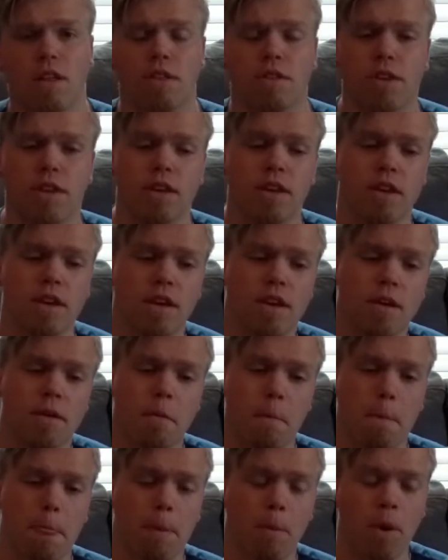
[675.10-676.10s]
the
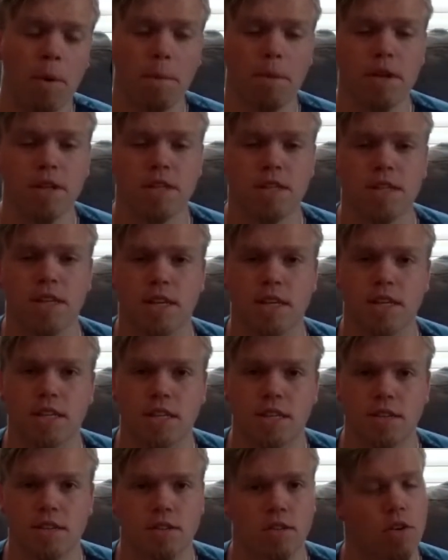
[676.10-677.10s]
OnePlus
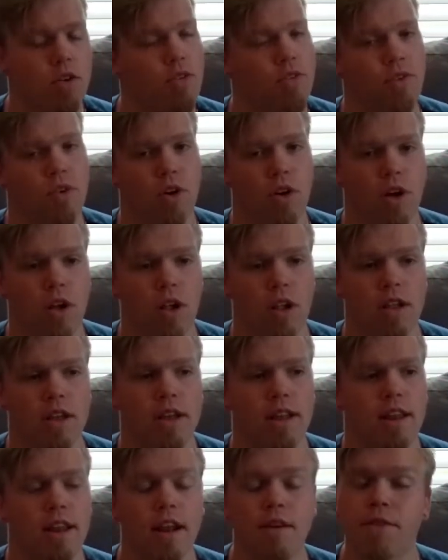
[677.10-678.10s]
6 overall,
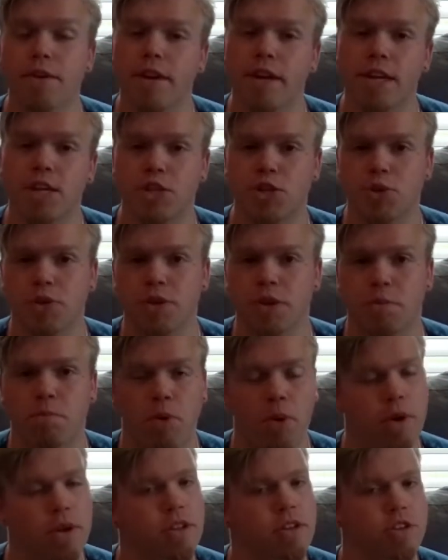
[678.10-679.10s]
in an everyday shooting
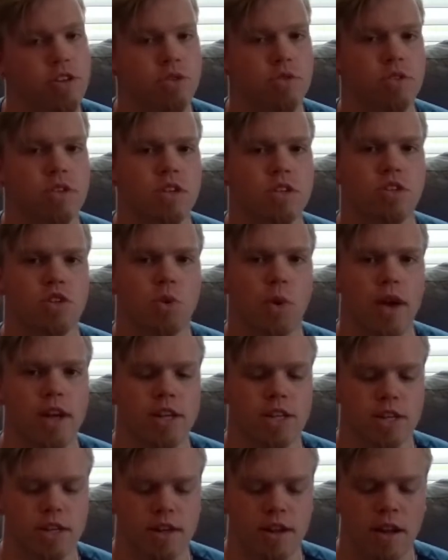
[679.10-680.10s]
point-and-shoot
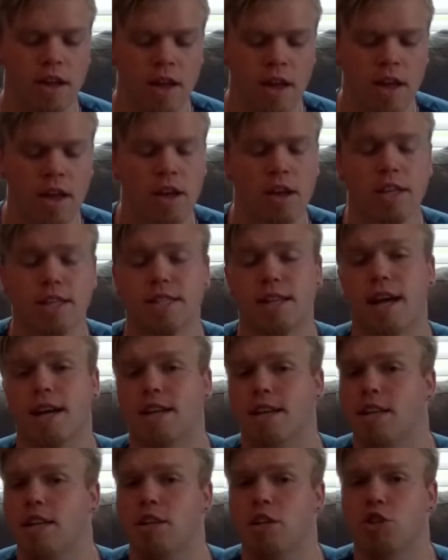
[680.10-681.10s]
situation, is not
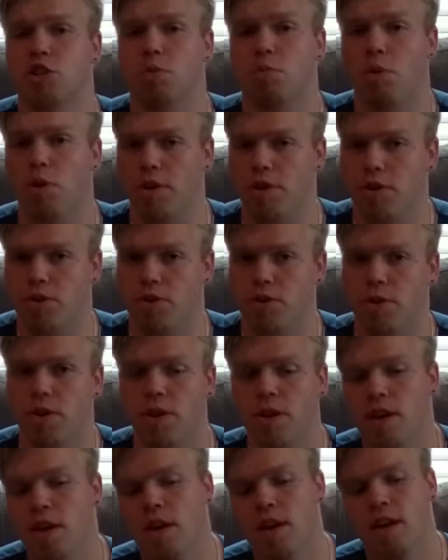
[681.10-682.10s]
going to disappoint you.
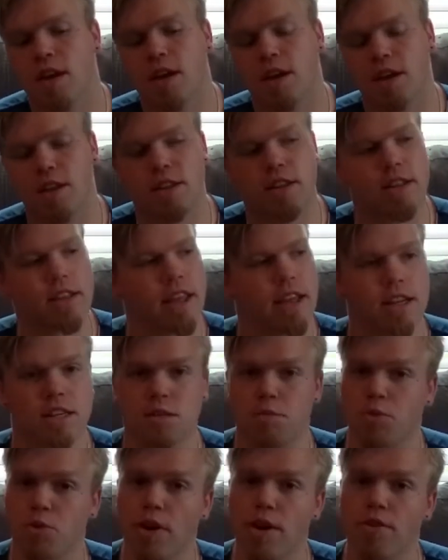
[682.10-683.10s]
It takes
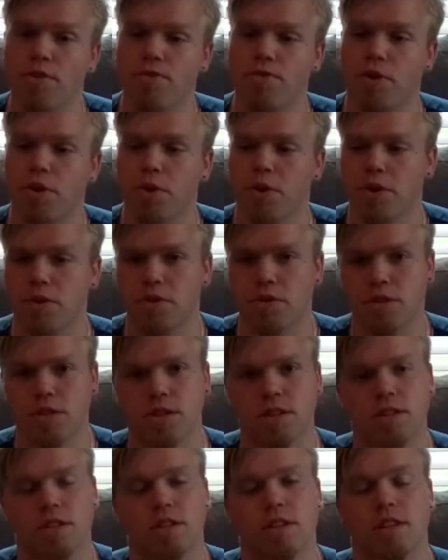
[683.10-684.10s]
some great
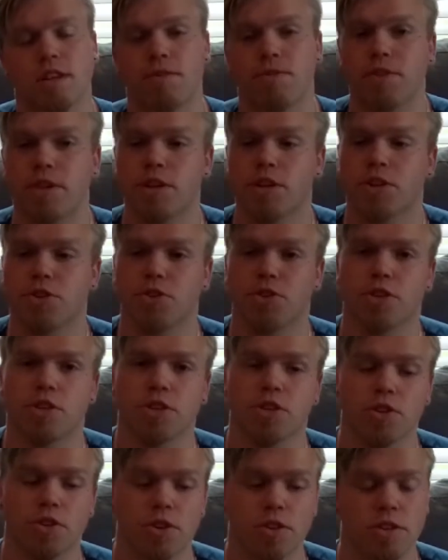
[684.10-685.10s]
photos, the definition
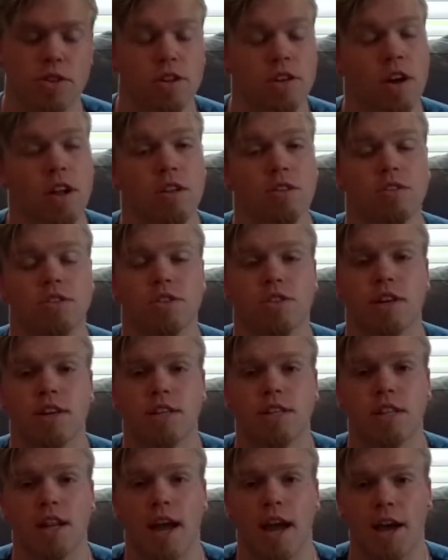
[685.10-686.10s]
looks good, the colors are
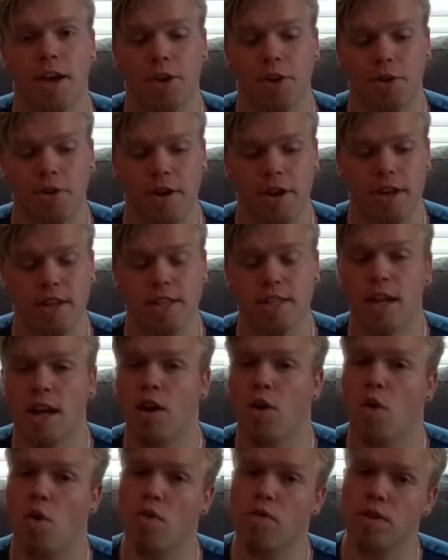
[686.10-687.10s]
nice and accurate, it's
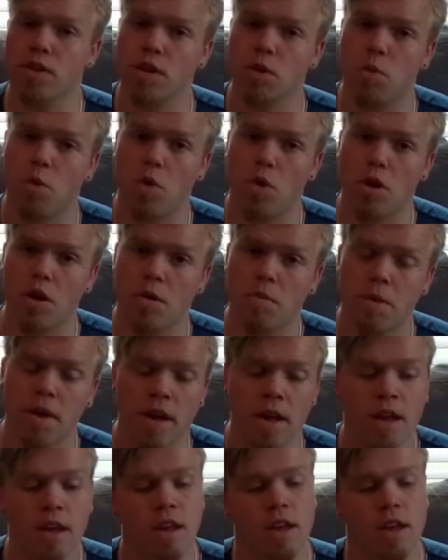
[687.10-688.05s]
not overly warm,